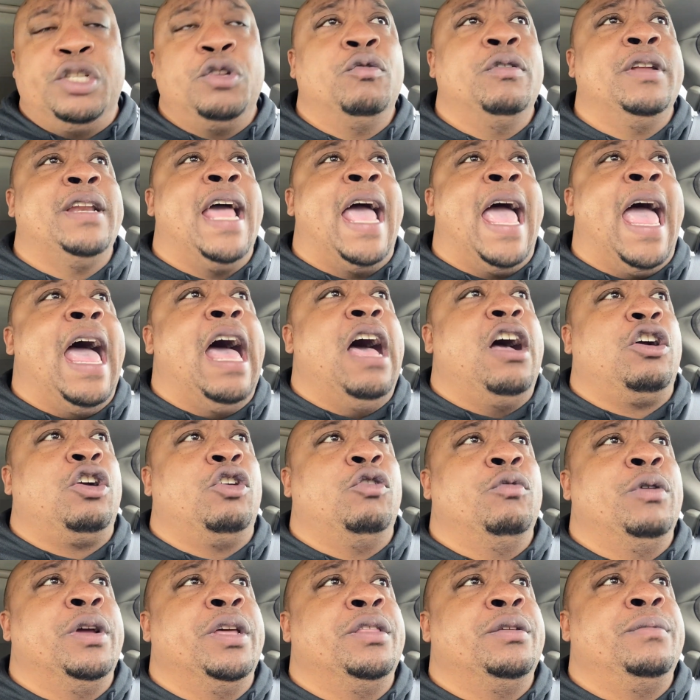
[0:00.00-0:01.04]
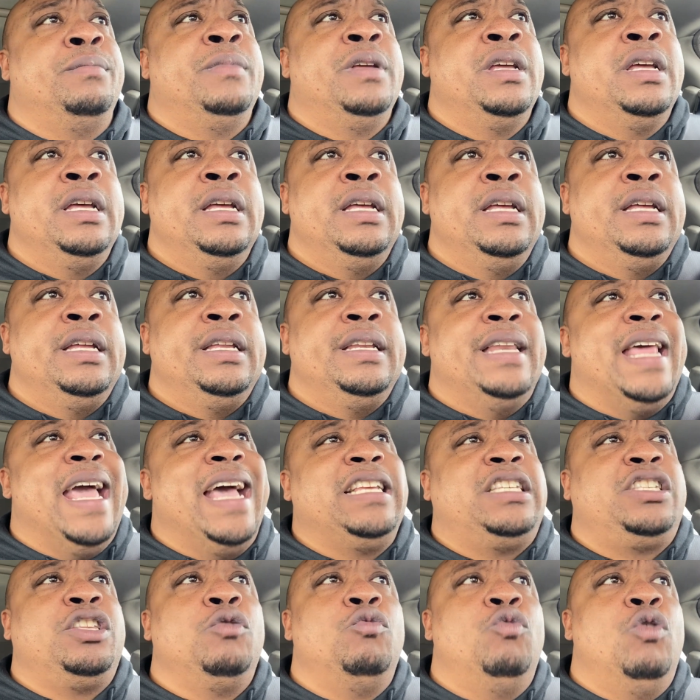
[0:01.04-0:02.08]
who in the algorithm.
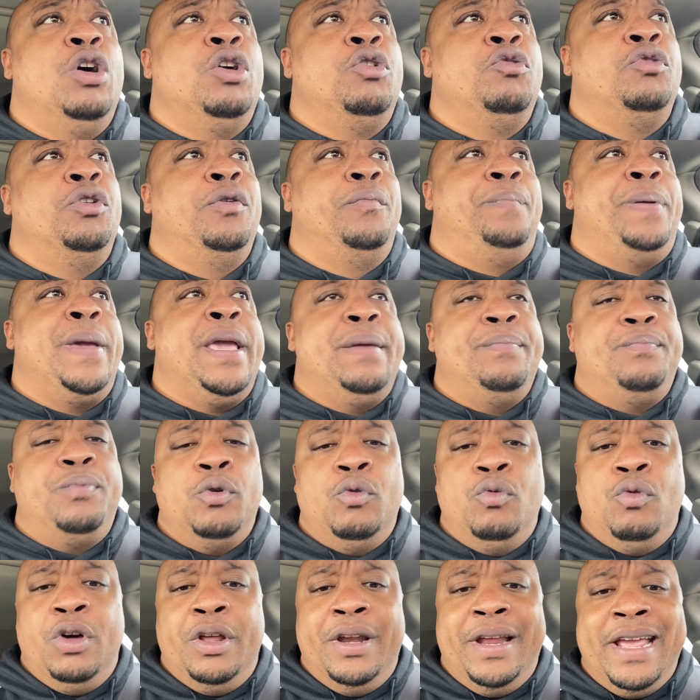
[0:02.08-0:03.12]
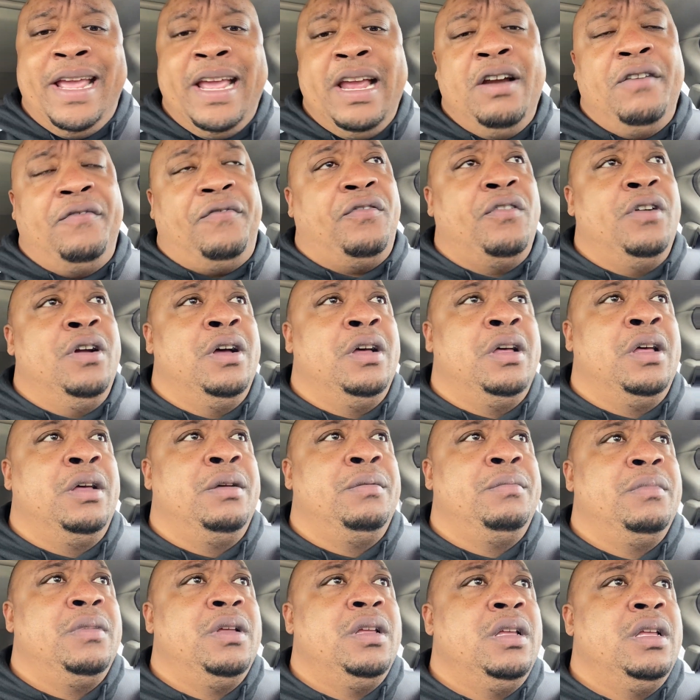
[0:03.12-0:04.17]
That's the one who the people want to hear
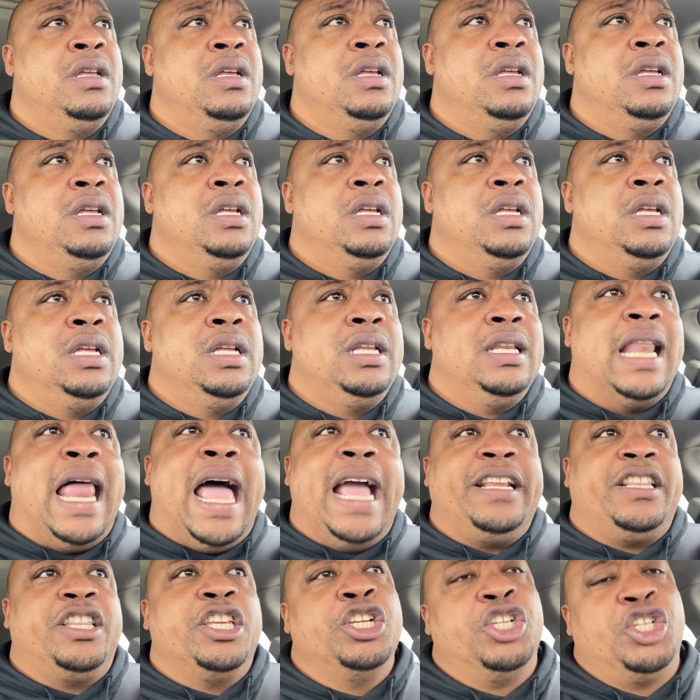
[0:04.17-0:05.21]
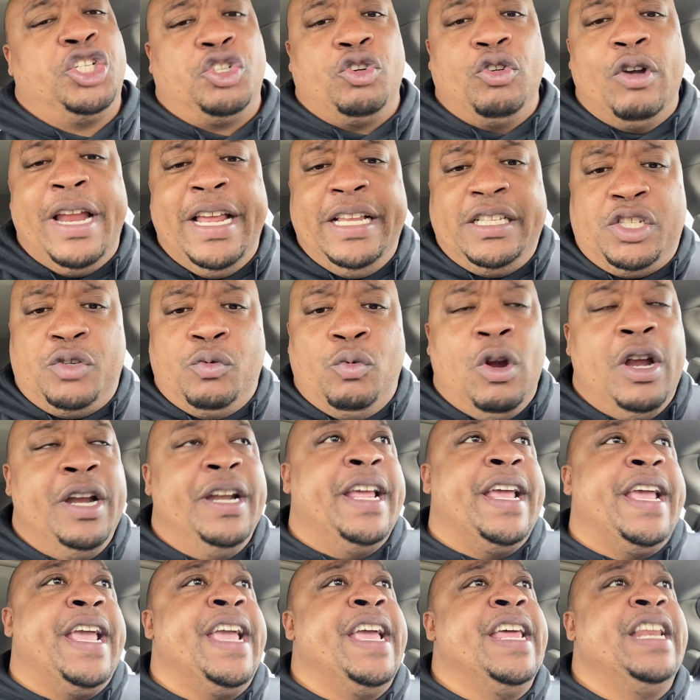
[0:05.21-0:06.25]
from like the streets run
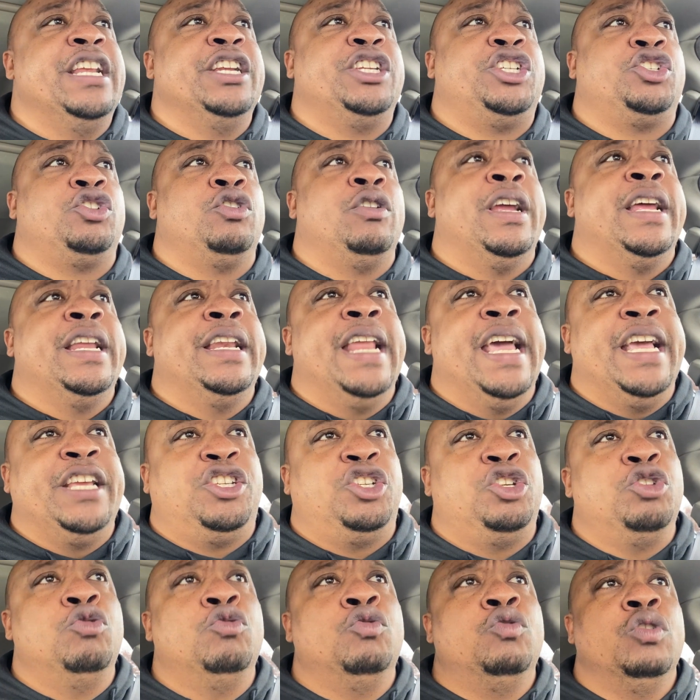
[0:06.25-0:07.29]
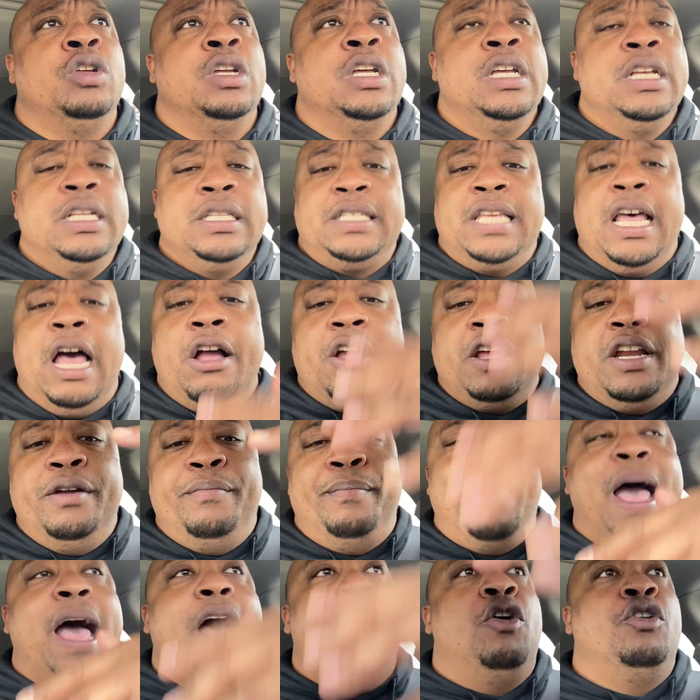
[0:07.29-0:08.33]
the industry unless you talking
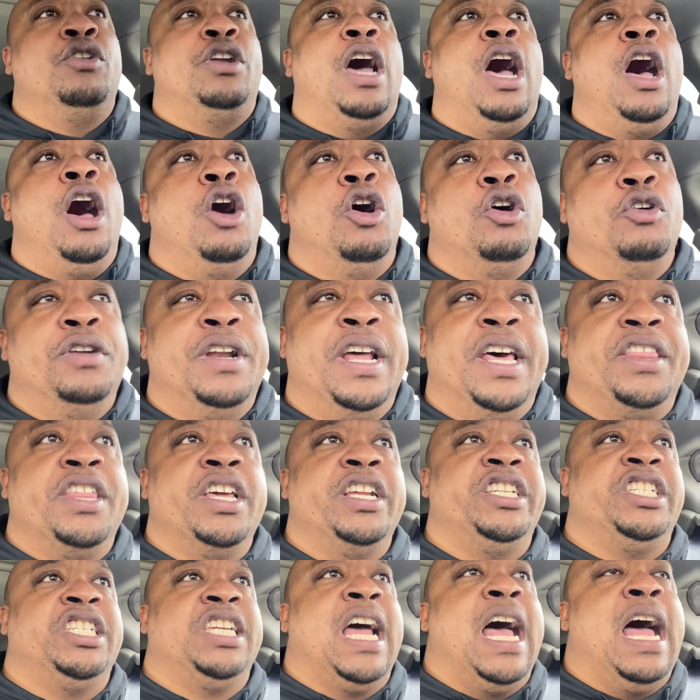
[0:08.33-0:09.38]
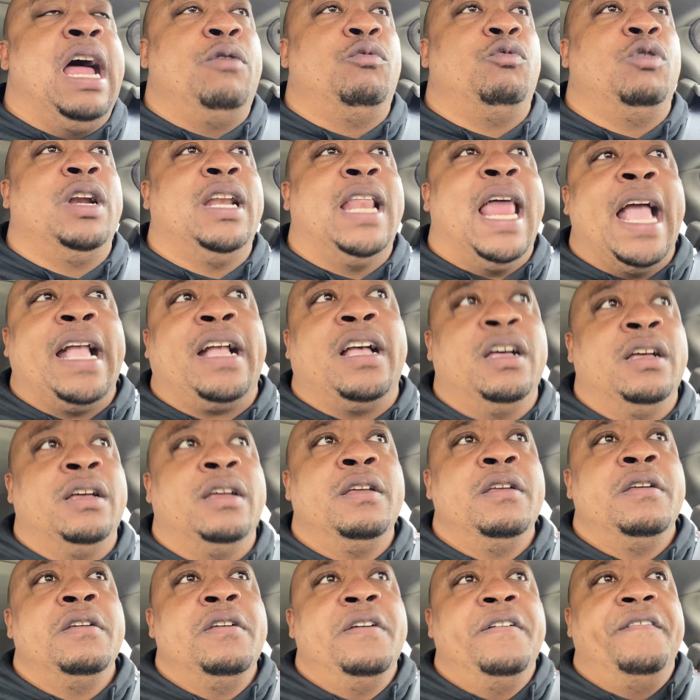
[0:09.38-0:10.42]
about on a whole nother genre, like a
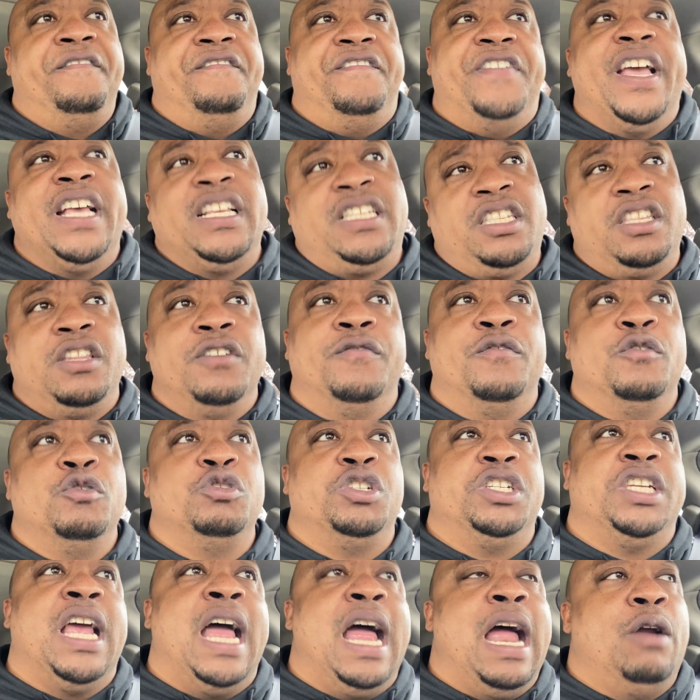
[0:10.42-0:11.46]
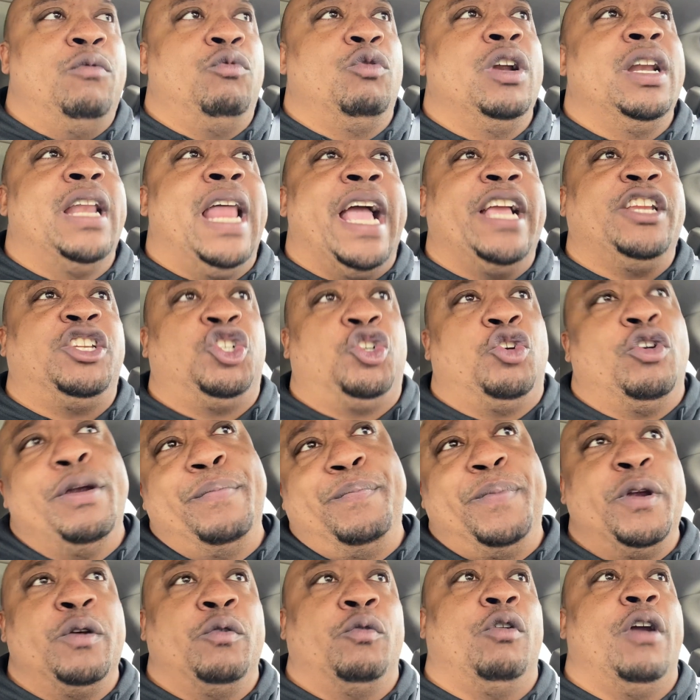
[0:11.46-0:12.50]
festival genre, like
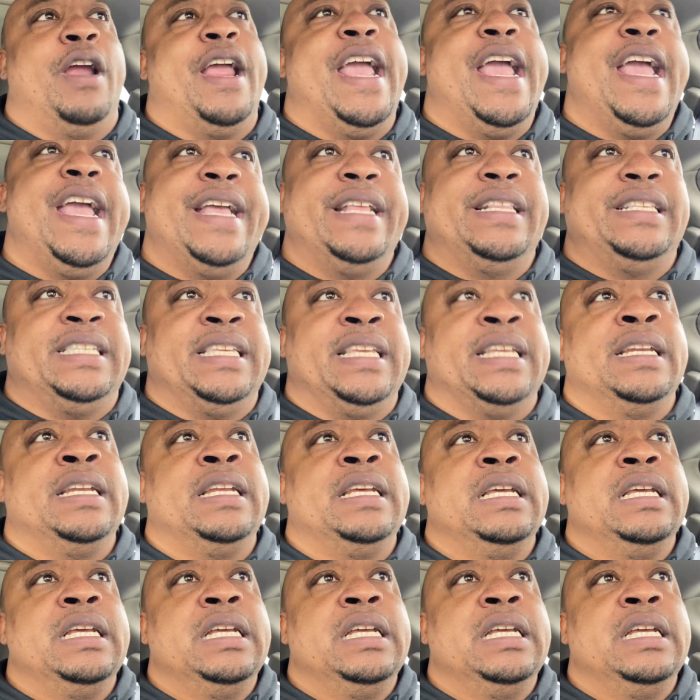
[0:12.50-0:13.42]
Trippie Redd and,